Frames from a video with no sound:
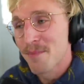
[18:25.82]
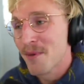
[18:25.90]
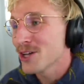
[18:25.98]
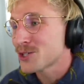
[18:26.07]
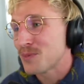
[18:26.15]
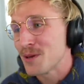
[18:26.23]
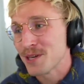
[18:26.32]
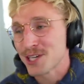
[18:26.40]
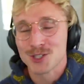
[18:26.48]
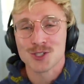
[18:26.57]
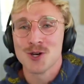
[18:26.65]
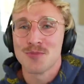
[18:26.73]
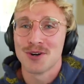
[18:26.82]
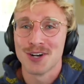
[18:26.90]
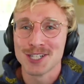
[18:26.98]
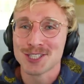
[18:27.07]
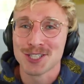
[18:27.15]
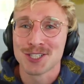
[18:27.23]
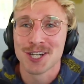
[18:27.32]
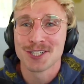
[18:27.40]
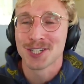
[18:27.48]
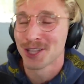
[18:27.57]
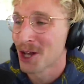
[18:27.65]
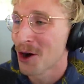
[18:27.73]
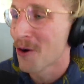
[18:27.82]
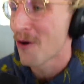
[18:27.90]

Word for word: must be because Cooper Rush is such a low